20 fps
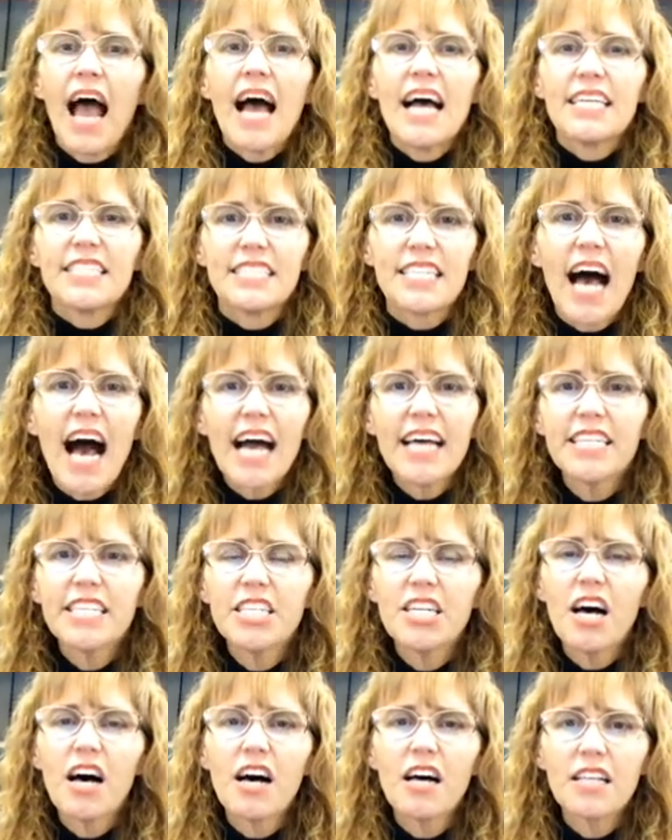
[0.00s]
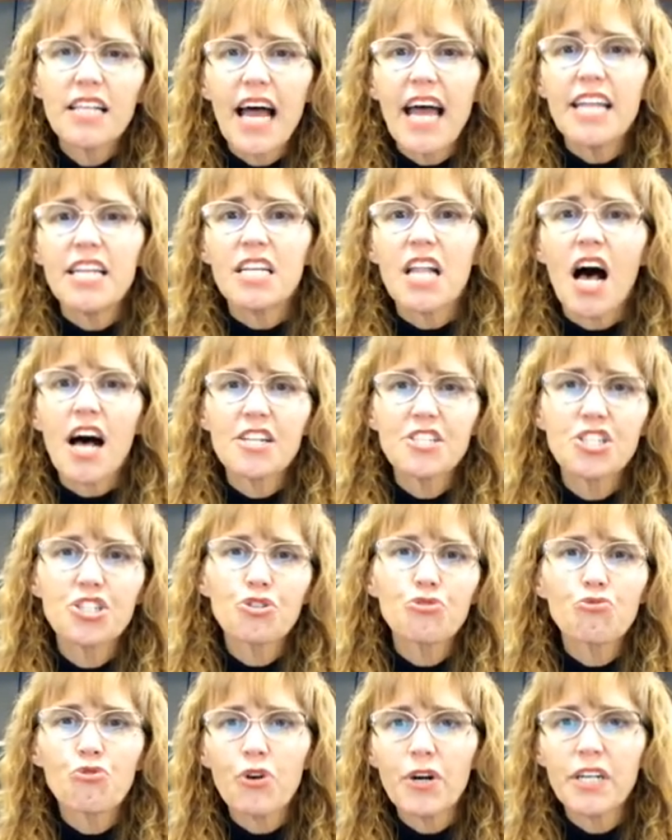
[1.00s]
Tylenol and
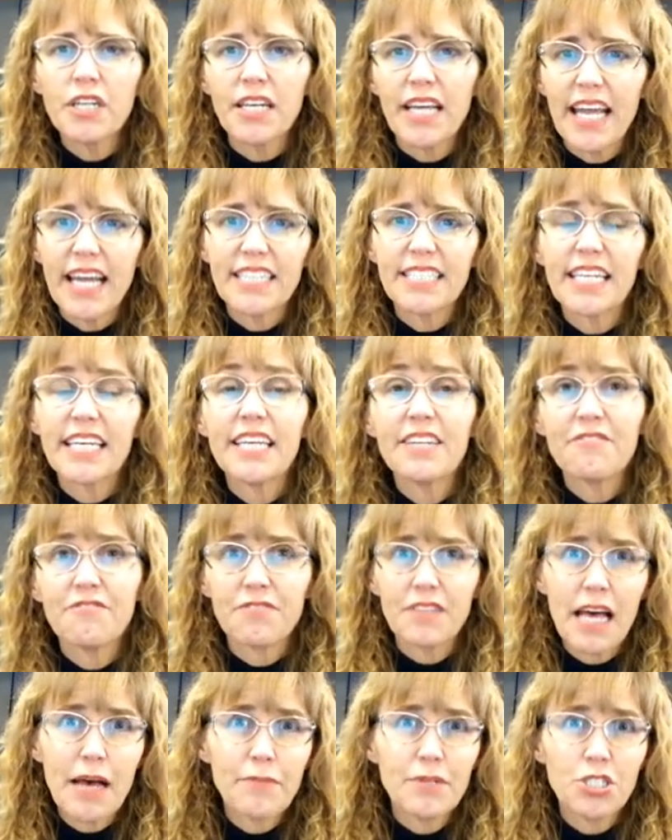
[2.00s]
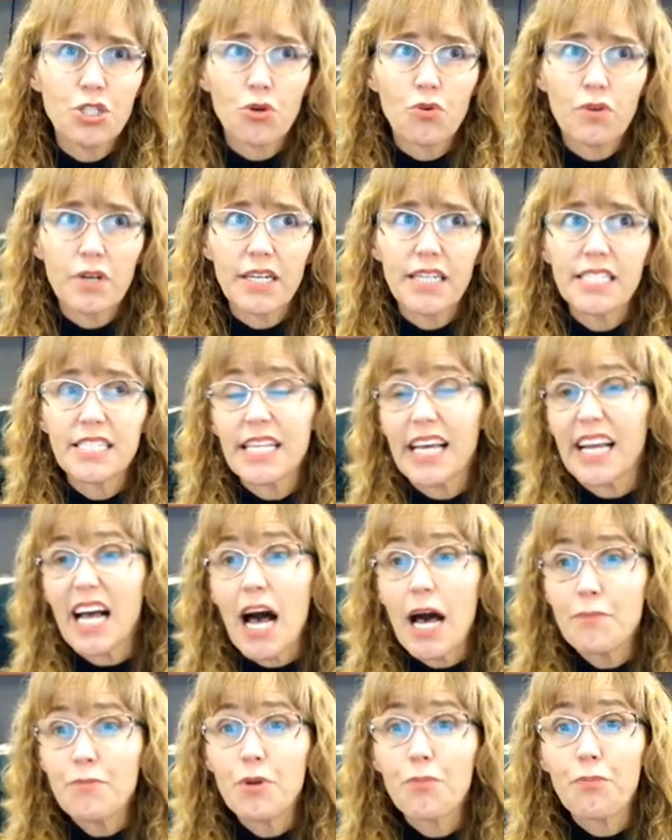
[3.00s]
non-steroidal anti-inflammatories like
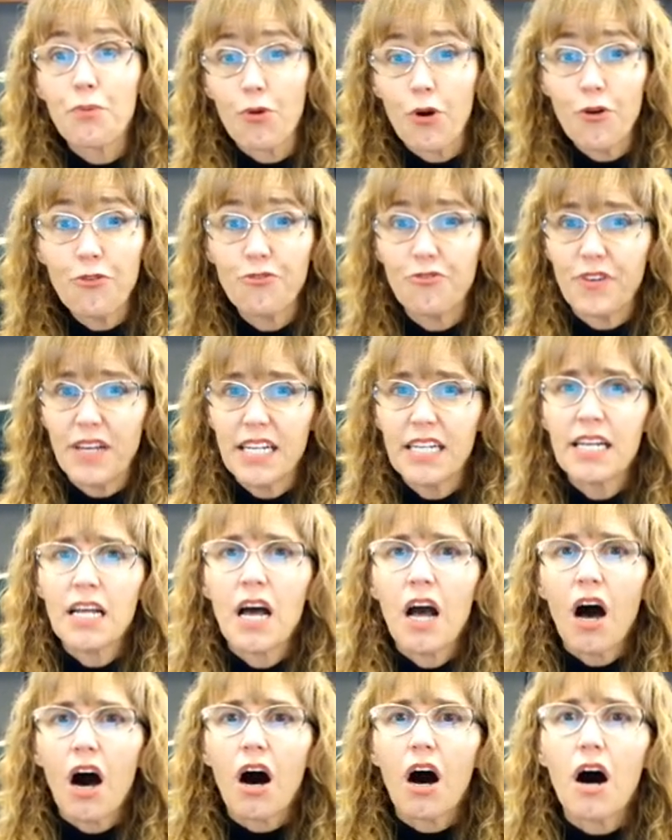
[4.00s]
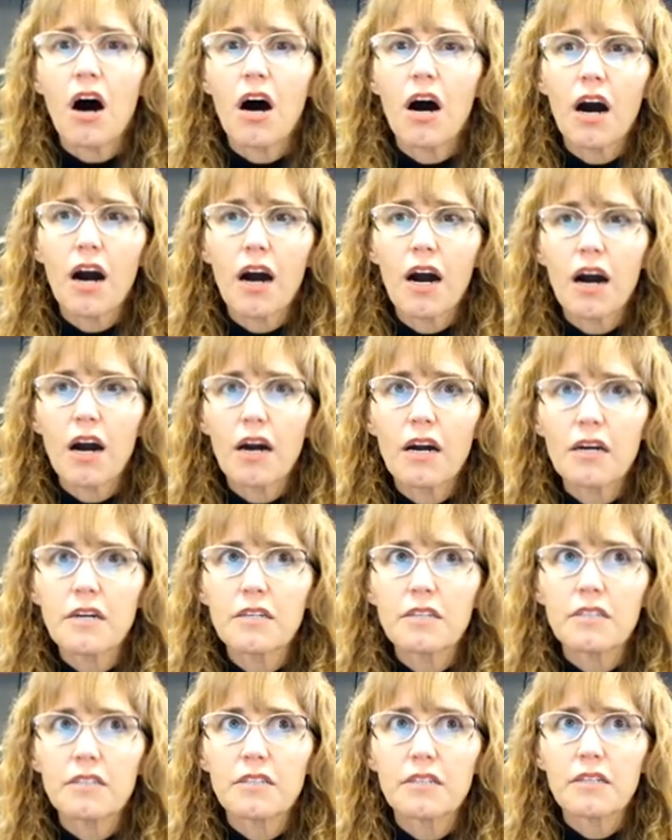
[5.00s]
ibuprofen are
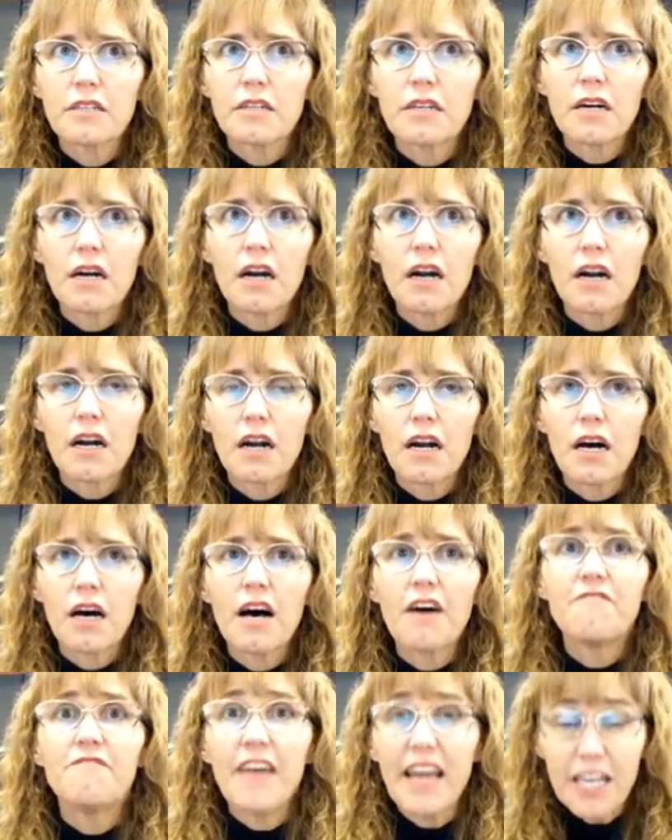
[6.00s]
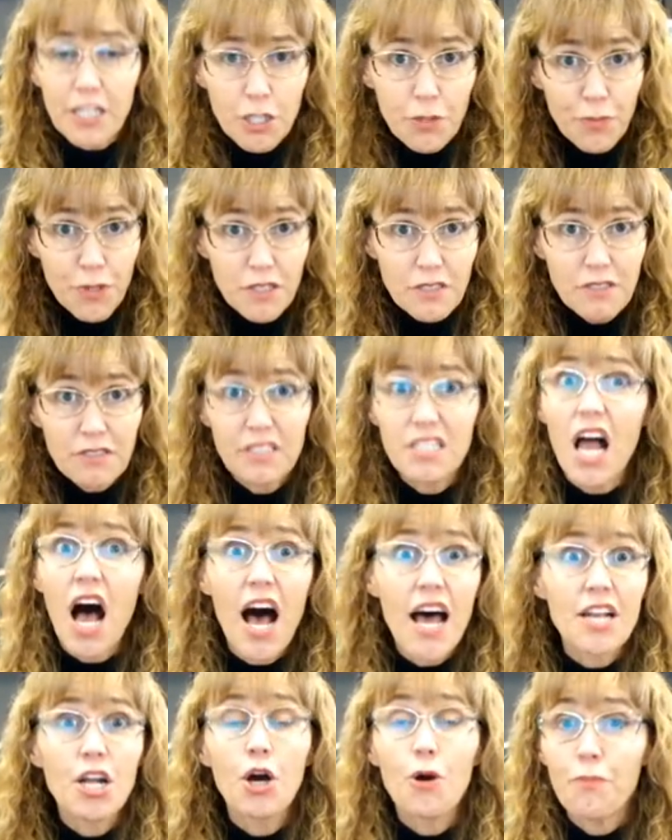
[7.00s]
available
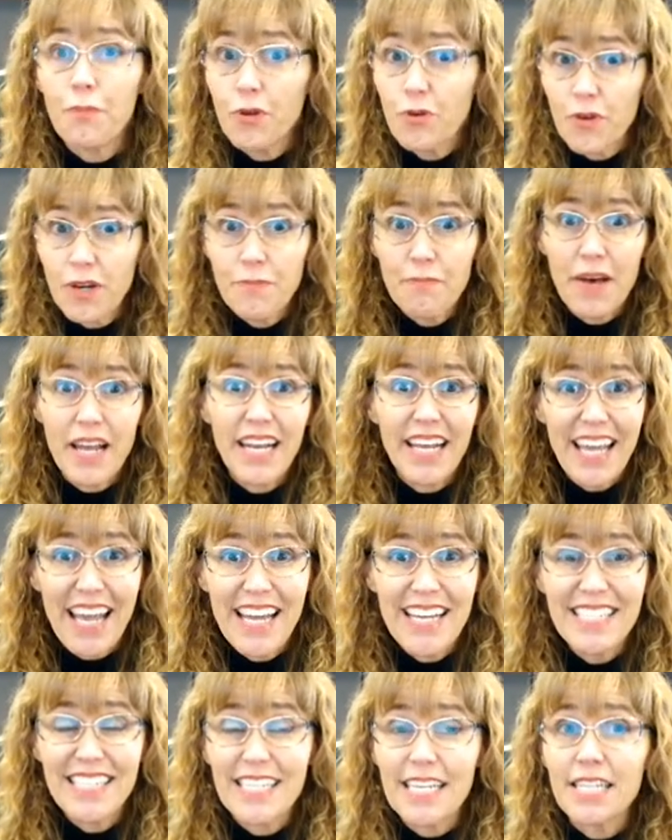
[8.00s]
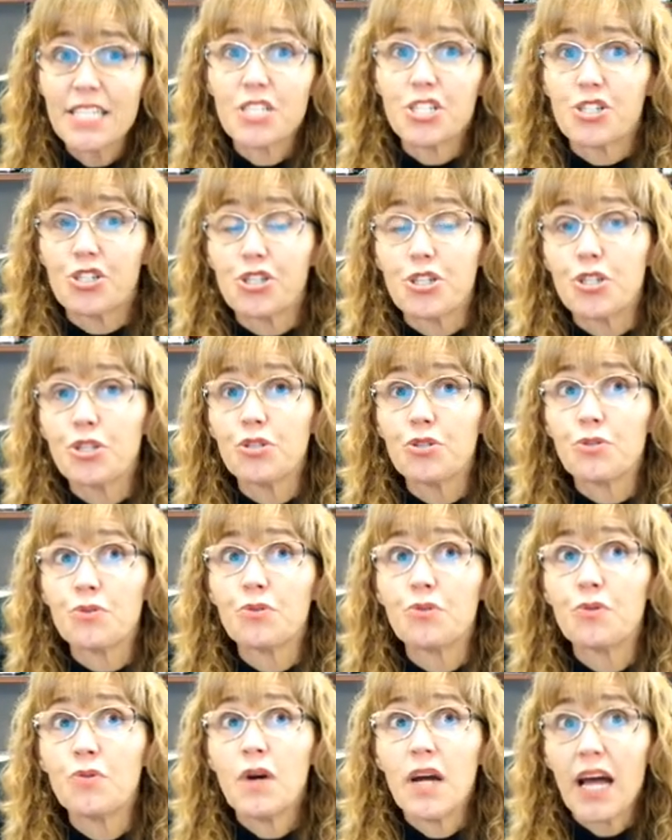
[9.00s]
non-opioid medications
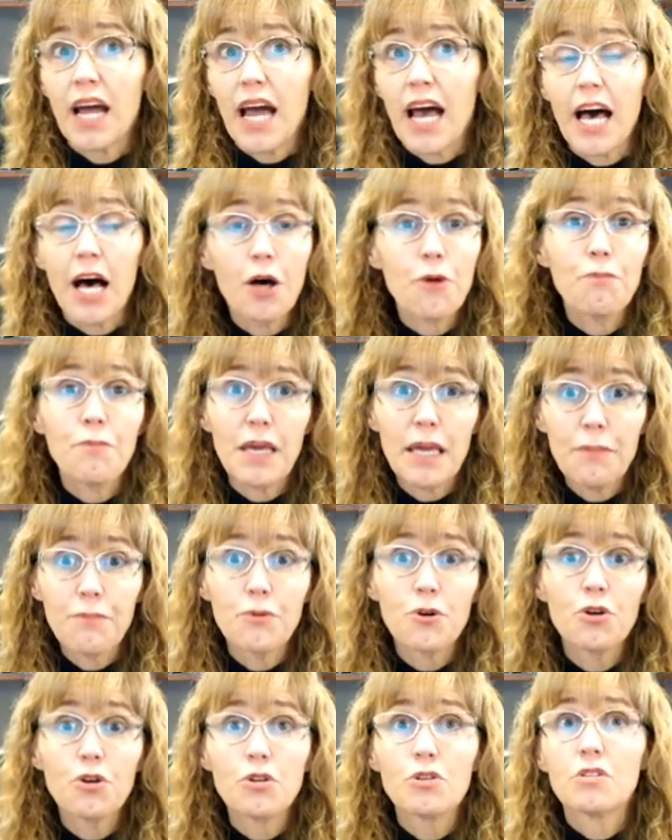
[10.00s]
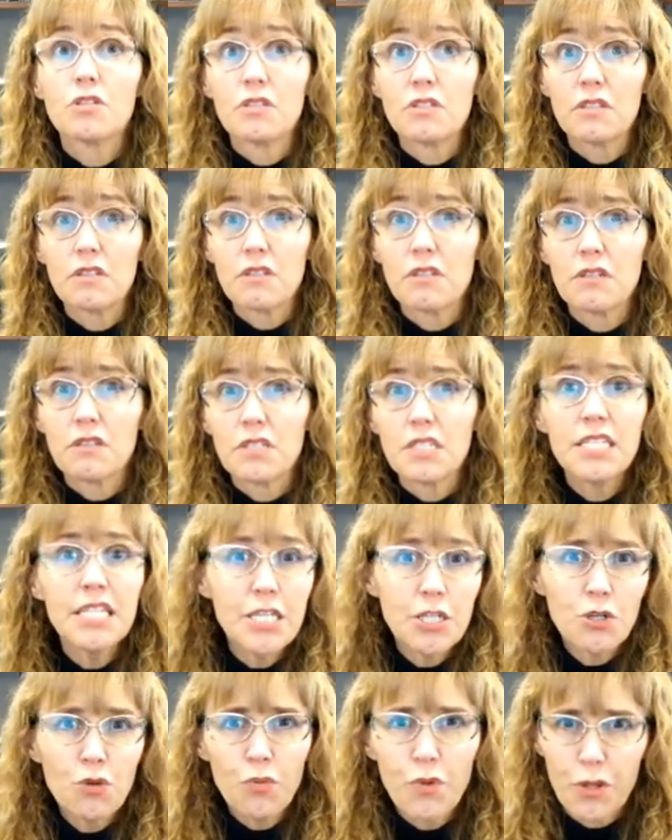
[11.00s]
to help people
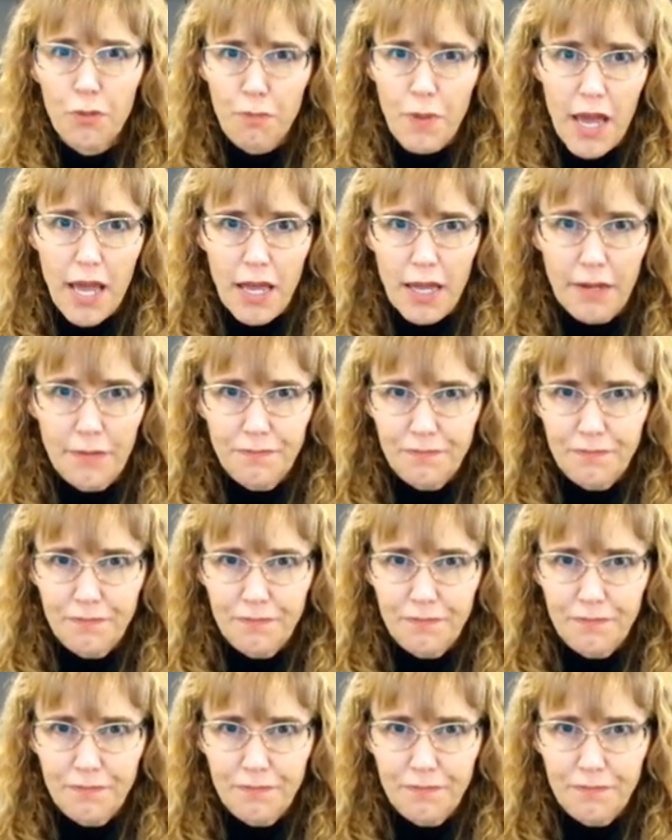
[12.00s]
deal with pain.